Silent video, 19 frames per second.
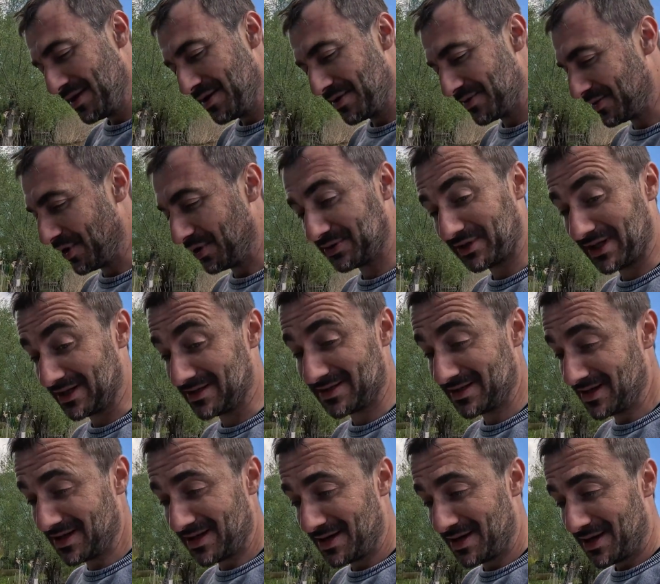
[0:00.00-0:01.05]
thought, and
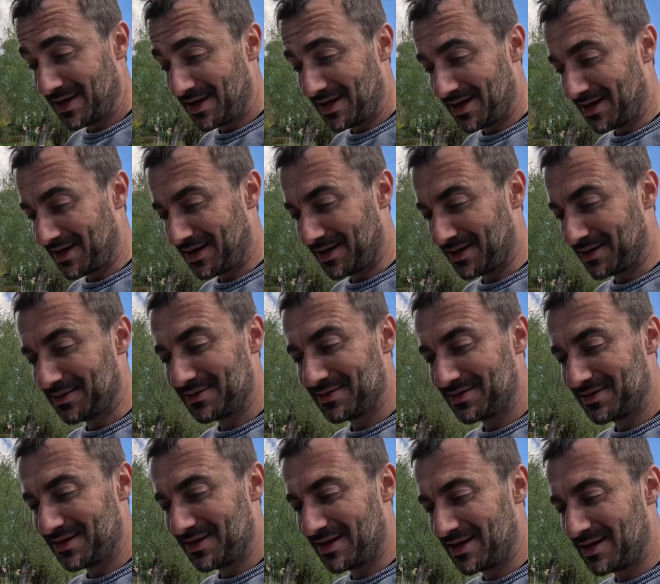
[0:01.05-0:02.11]

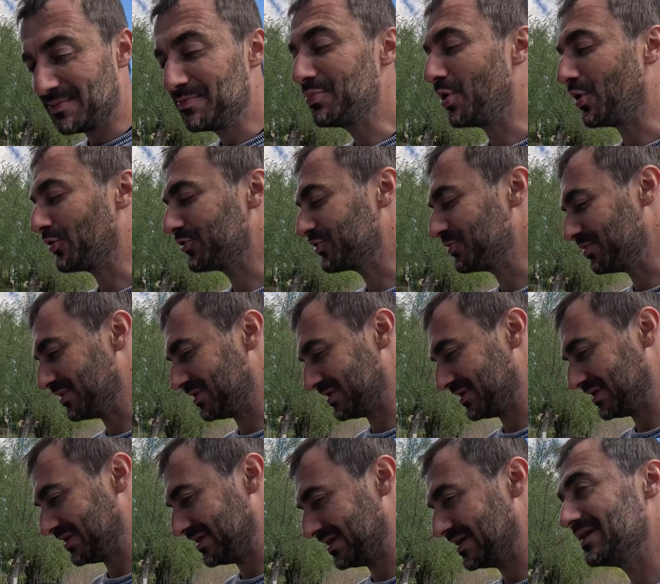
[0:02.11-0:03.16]
impossible
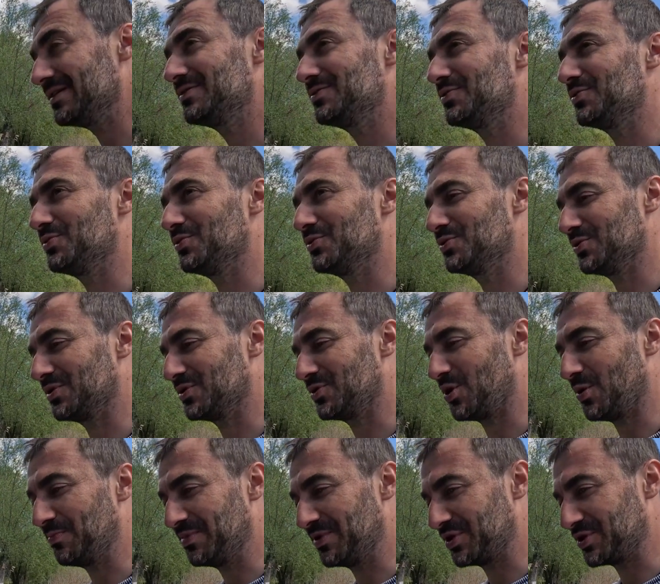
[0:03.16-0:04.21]
to
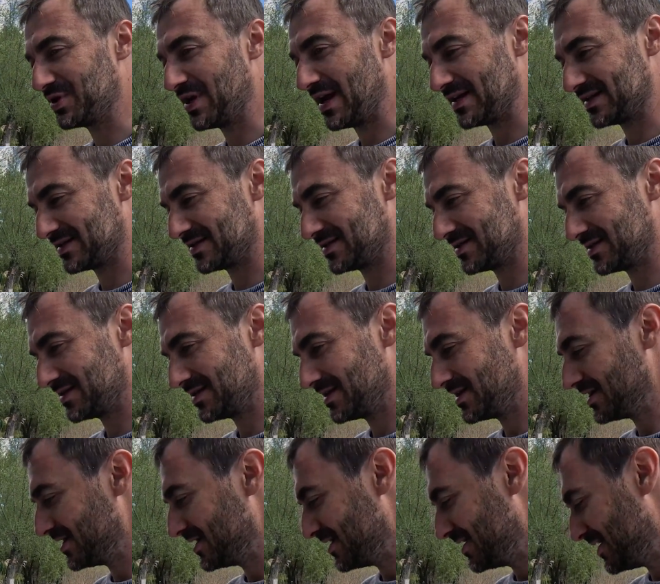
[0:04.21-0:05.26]
accomplish last
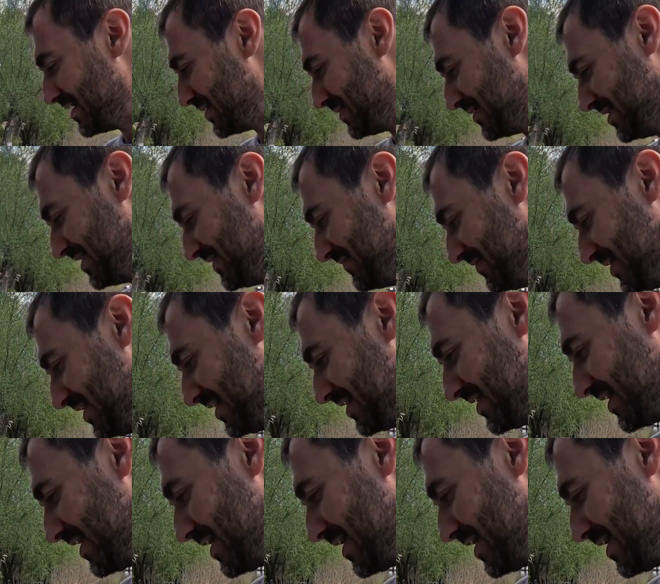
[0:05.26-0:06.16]
in the evening.